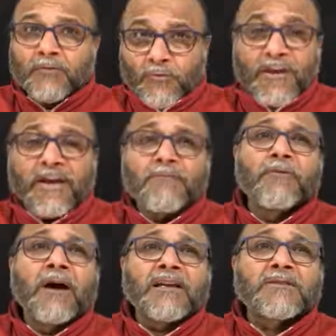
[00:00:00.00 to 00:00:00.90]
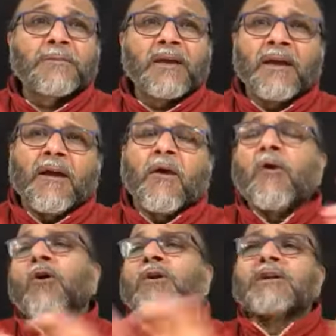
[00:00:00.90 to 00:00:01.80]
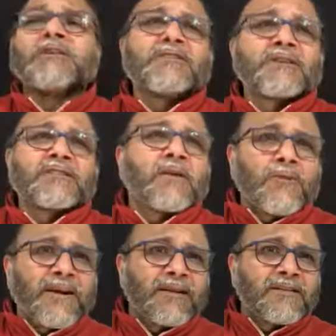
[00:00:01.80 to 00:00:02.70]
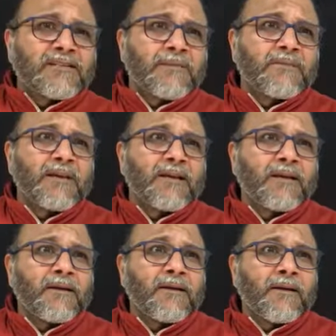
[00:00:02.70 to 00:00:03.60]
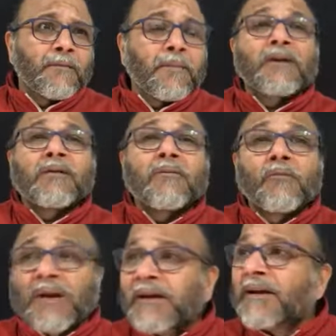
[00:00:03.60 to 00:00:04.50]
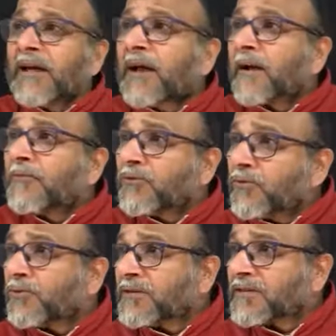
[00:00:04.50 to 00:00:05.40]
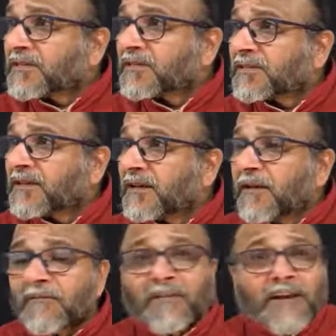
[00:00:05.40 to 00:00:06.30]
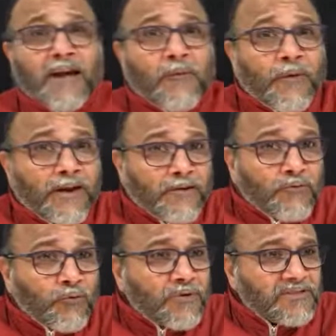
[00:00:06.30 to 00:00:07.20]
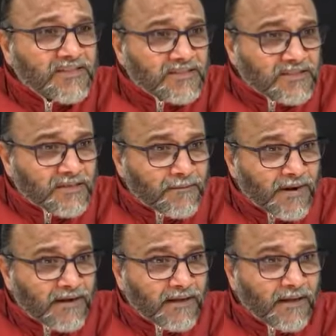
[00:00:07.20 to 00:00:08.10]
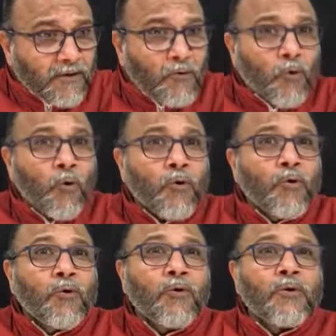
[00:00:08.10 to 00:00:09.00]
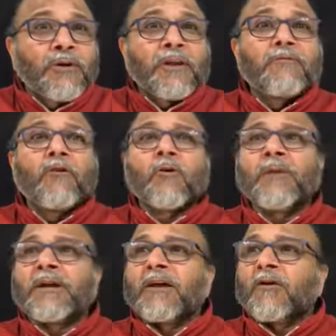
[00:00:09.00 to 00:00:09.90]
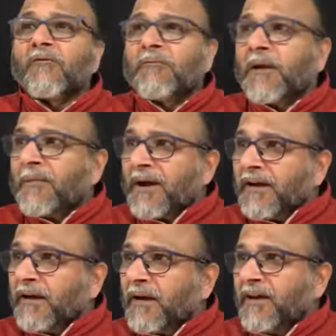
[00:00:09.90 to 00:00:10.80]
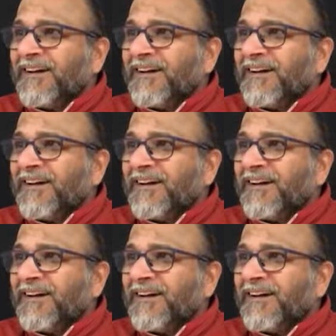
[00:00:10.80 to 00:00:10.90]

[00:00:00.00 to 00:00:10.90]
Today, if you ask me, all teachings are one and the same thing. But when did I come to know this? when I went through a systematic reformatting of my mind